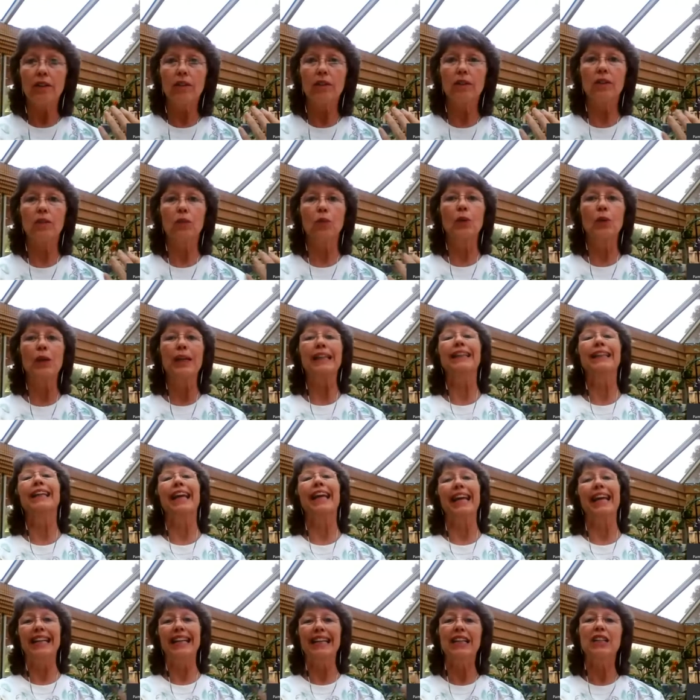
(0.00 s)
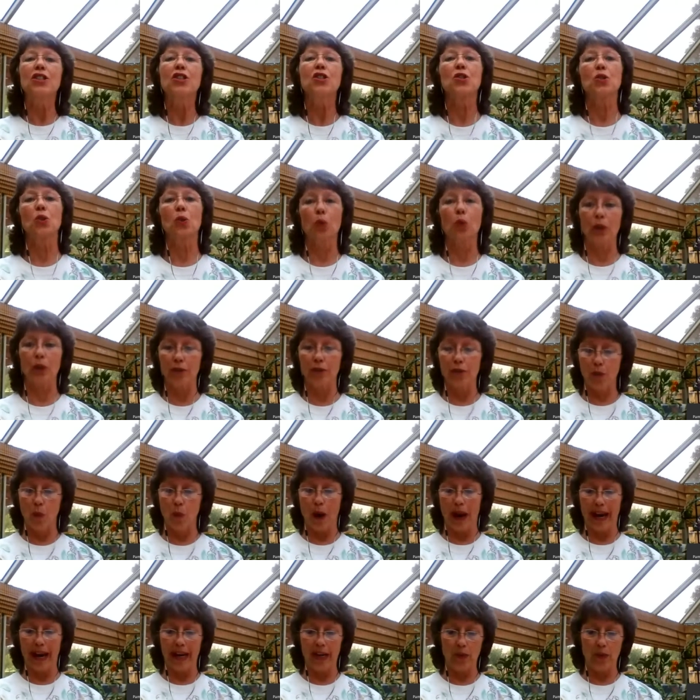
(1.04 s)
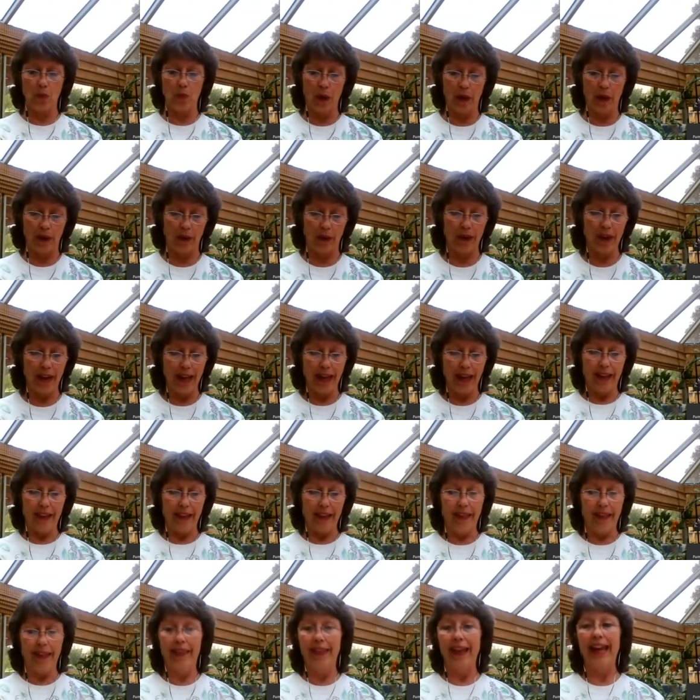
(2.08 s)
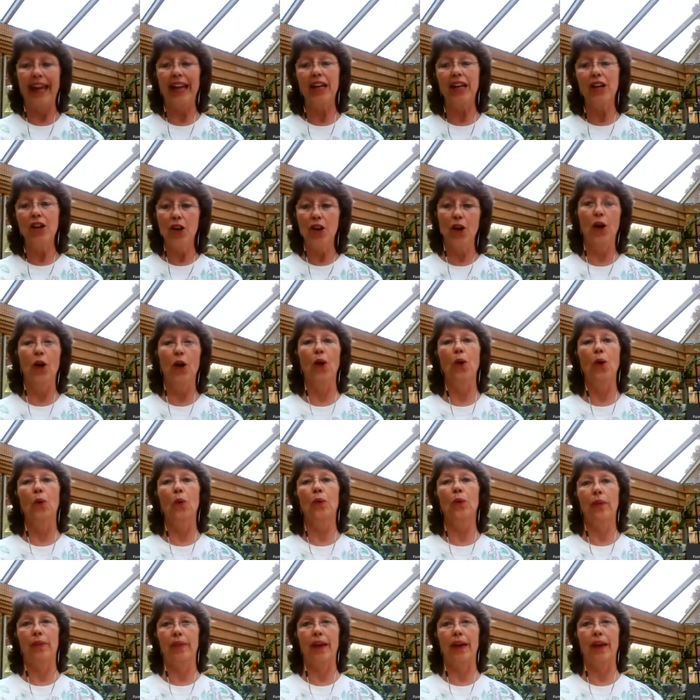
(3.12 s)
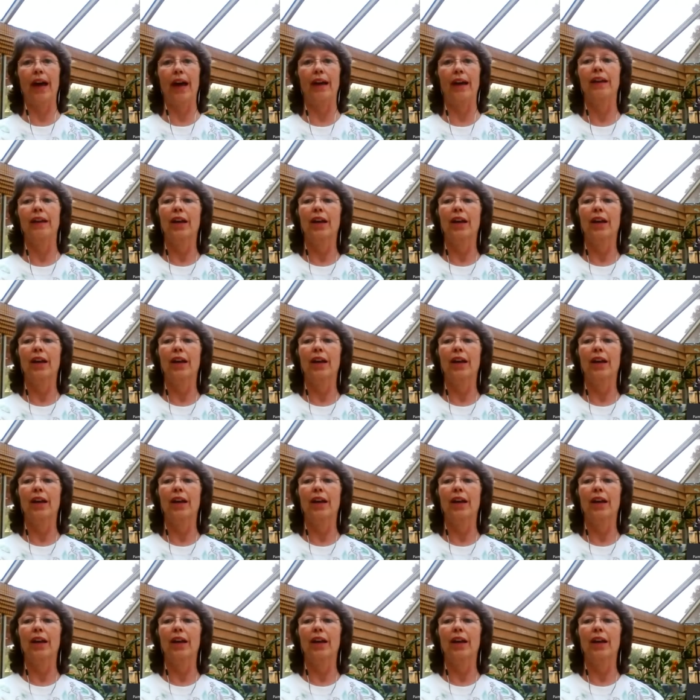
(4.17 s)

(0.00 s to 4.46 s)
relating sort of way where they know that